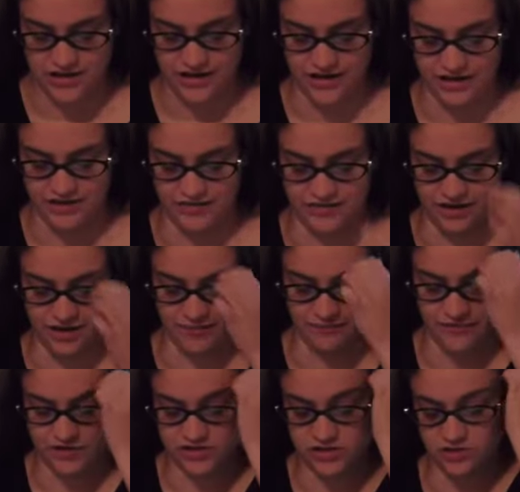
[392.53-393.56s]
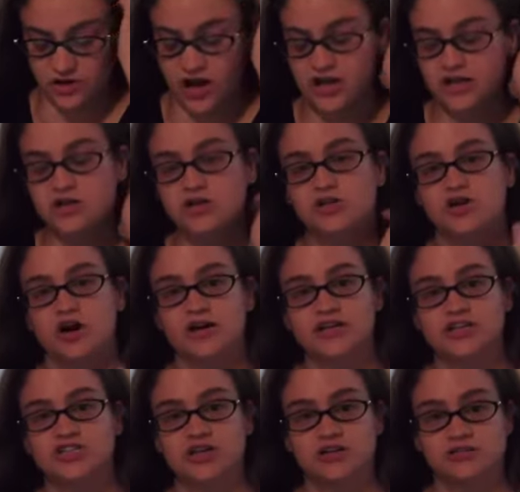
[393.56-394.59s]
And um, there's a lot of good
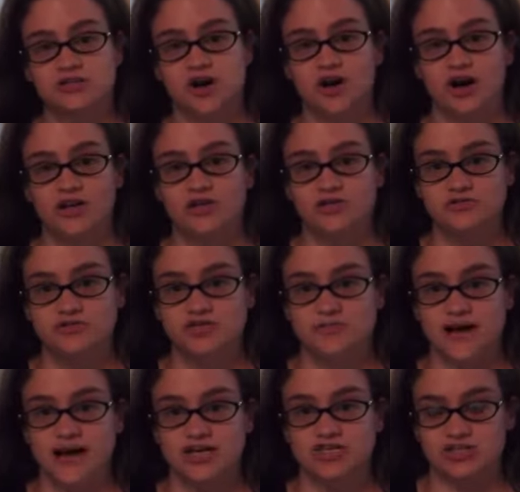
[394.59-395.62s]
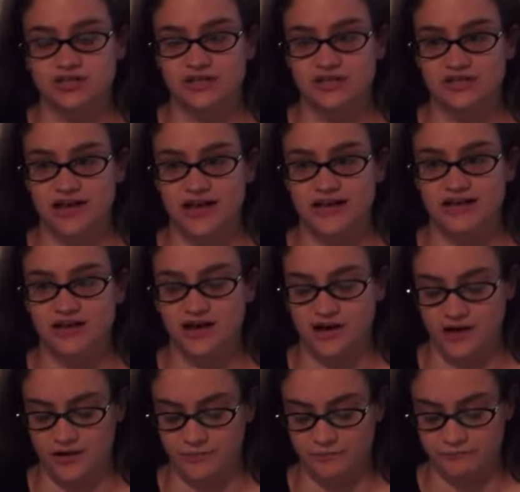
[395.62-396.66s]
gardening channels on YouTube actually, like
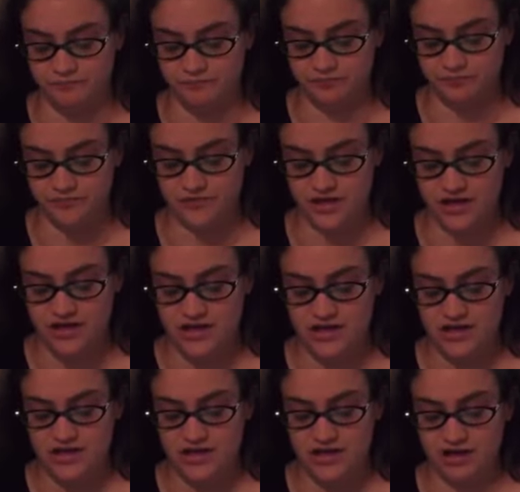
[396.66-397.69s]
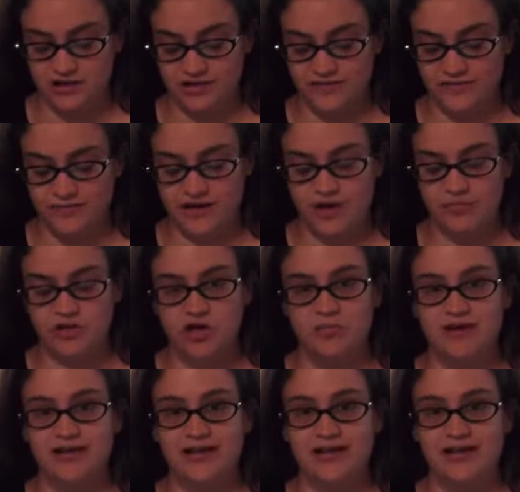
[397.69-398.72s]
um, I'll leave them down below,
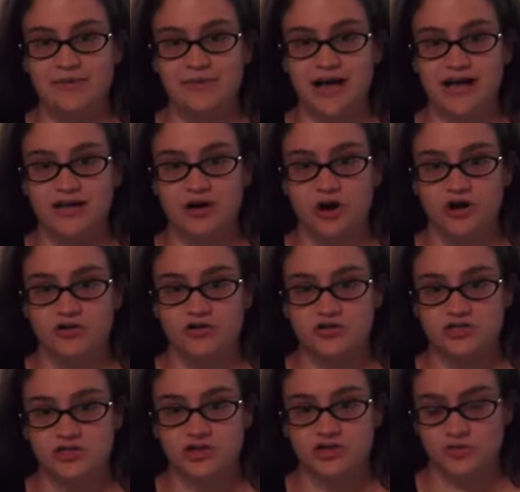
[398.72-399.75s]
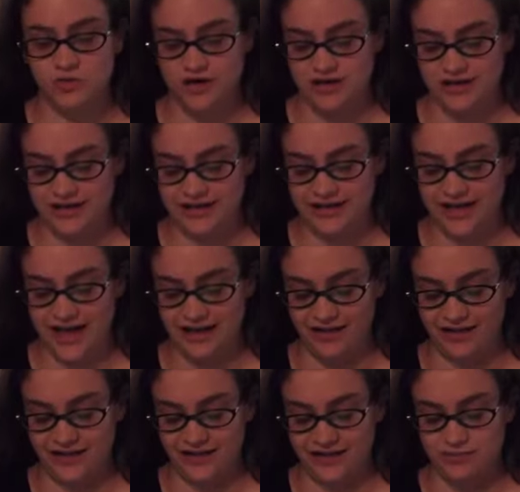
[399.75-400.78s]
but MIgardener's a good one.
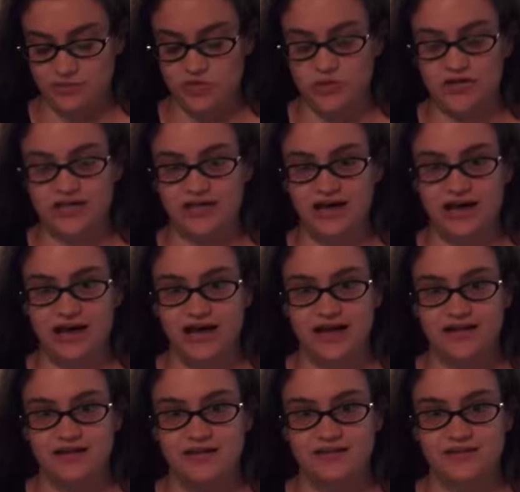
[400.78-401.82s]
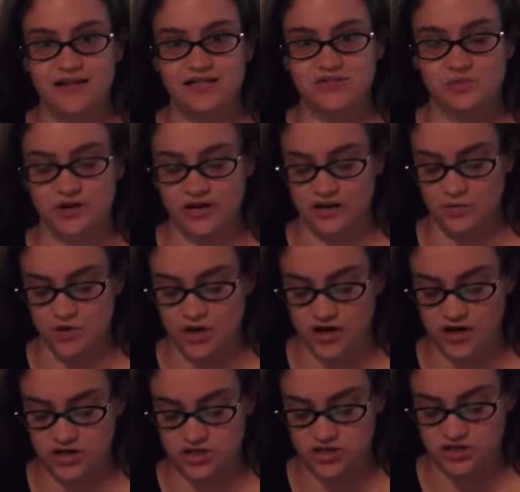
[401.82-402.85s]
calikim Kim 29, that's one I
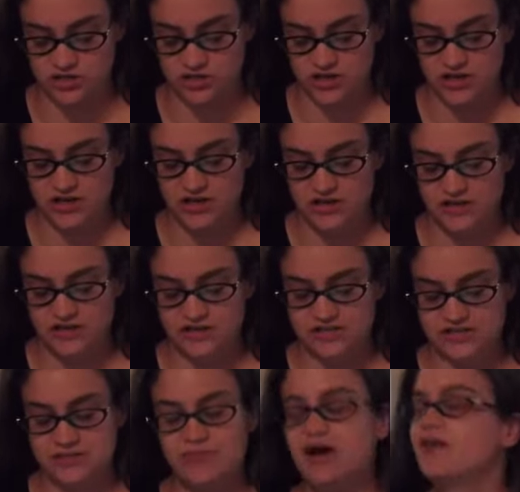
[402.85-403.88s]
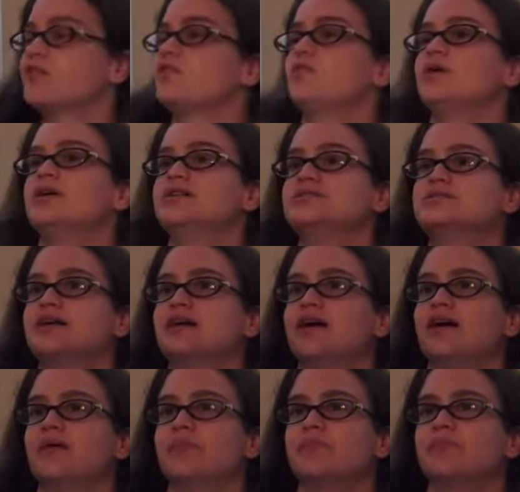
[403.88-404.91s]
watch. There's some other ones.
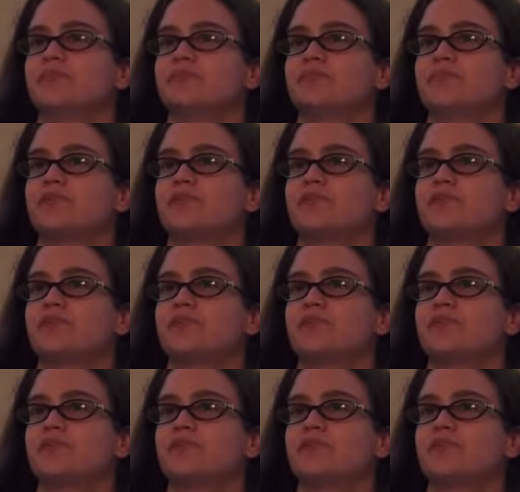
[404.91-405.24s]
Um,